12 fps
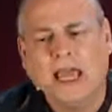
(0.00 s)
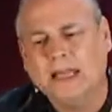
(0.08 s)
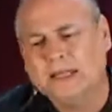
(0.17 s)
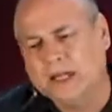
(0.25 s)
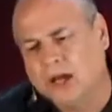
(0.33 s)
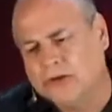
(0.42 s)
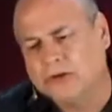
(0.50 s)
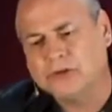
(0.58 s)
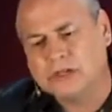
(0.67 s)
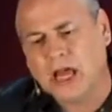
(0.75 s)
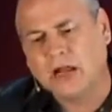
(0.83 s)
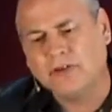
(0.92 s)
and the other
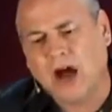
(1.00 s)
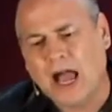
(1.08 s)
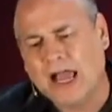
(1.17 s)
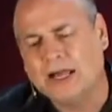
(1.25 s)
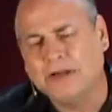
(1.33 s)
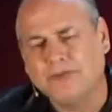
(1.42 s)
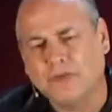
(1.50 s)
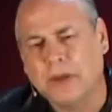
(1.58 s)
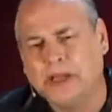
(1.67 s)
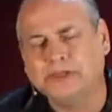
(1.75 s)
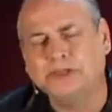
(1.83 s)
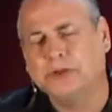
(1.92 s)
kind of high-end
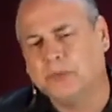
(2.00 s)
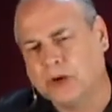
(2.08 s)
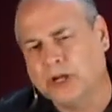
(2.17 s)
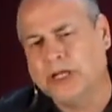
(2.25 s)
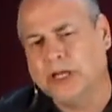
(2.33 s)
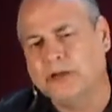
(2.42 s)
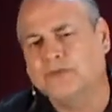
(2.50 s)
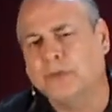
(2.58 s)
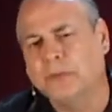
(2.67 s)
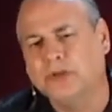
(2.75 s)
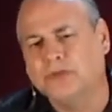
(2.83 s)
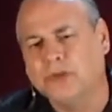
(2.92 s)
information that we're going to get from
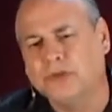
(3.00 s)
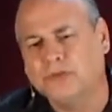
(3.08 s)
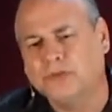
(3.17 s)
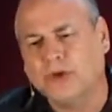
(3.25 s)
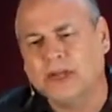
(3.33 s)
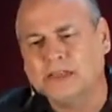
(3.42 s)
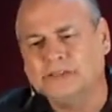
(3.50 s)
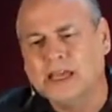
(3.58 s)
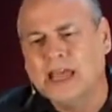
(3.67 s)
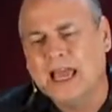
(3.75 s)
those other strings.